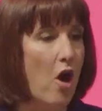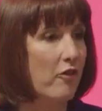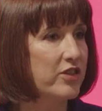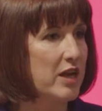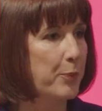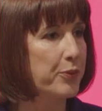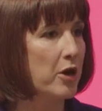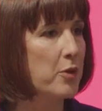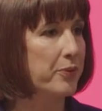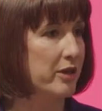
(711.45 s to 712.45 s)
of the
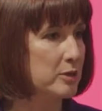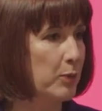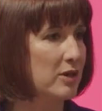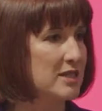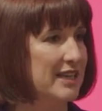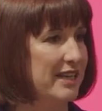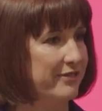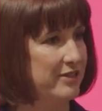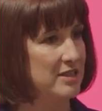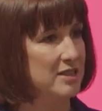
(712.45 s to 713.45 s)
appropriate policy
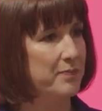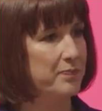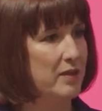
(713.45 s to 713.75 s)
levers,